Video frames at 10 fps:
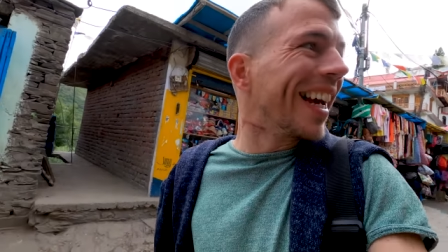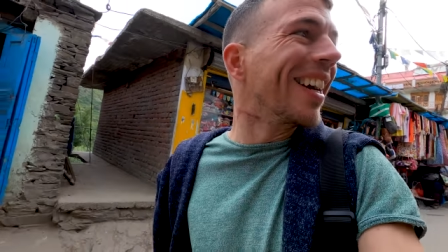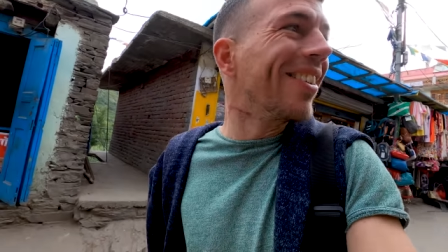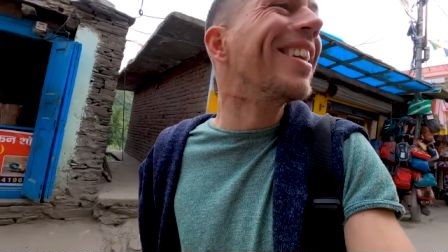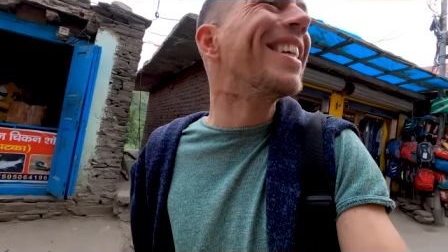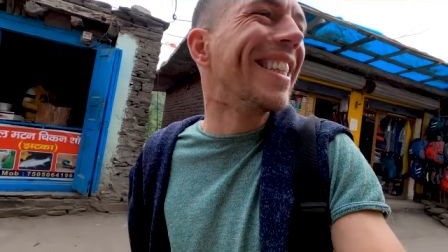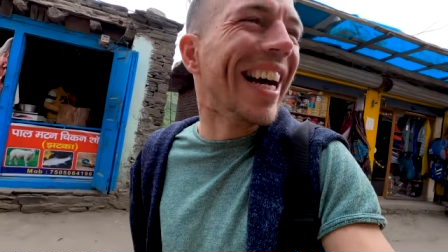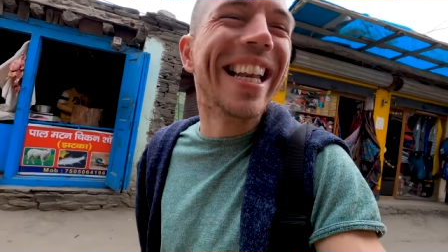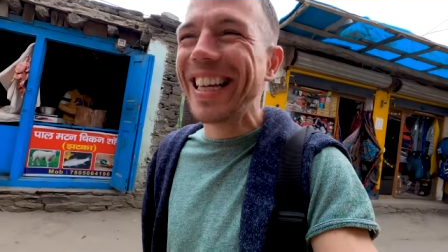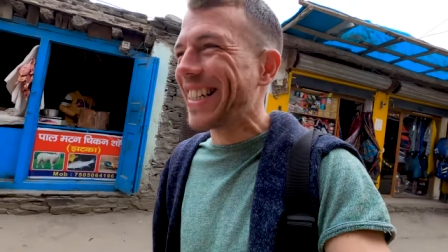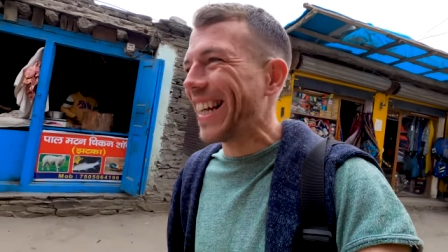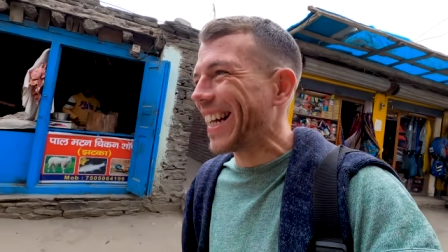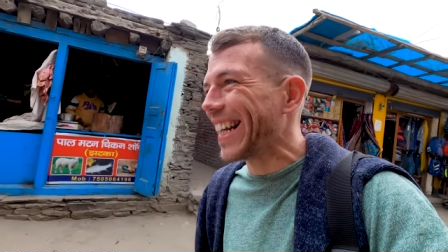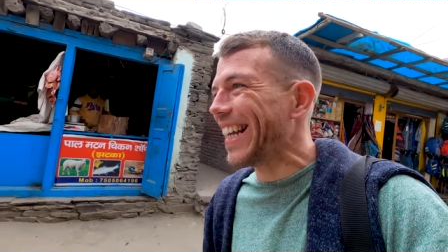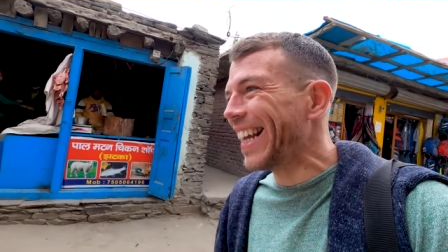Yeah, gold design,
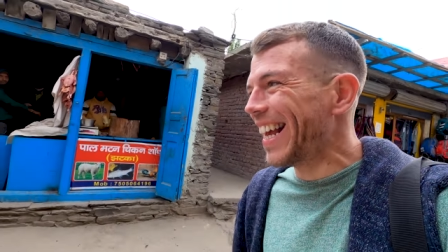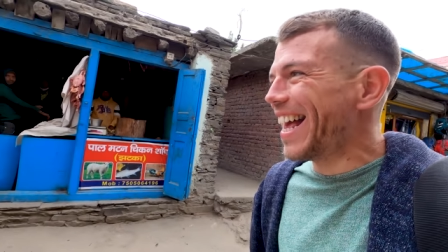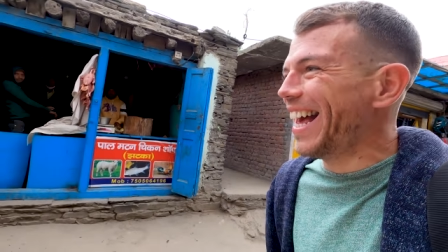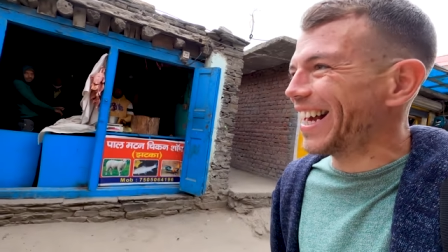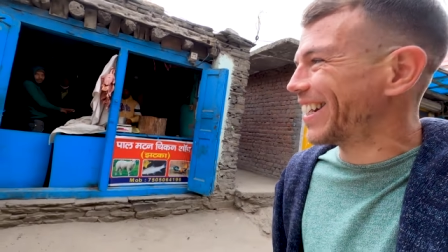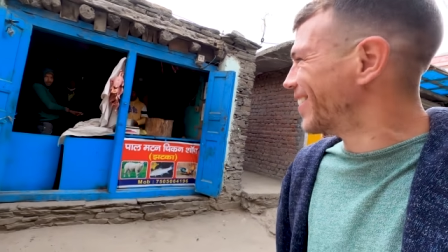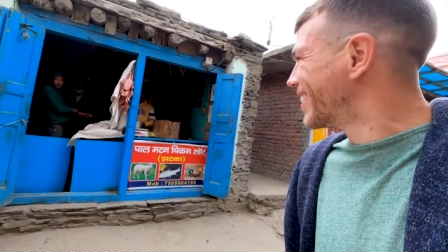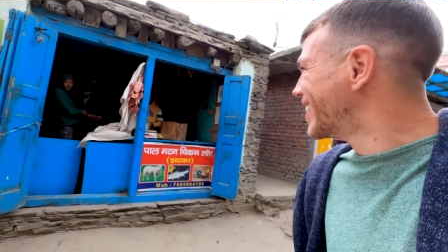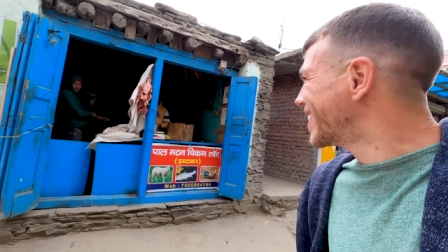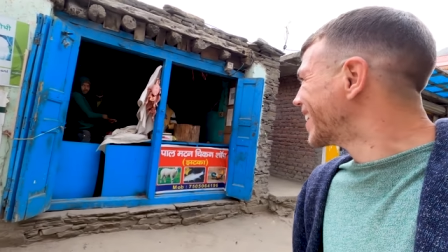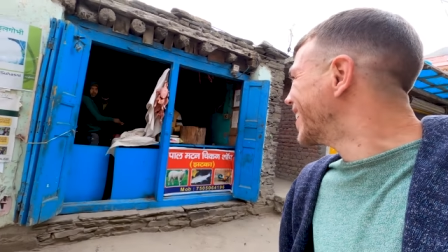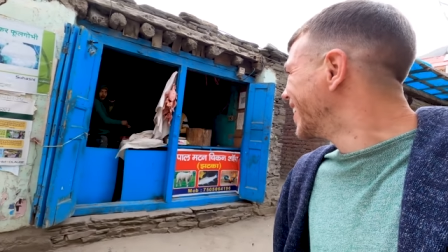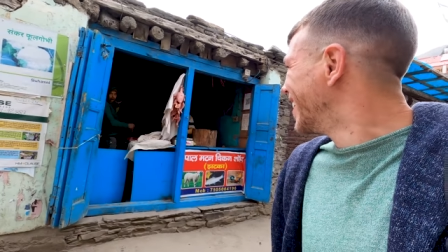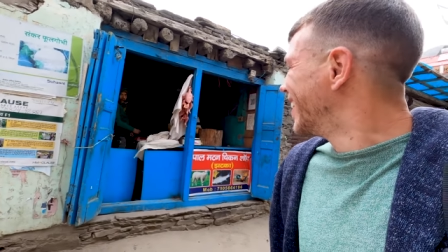exactly. Gold design.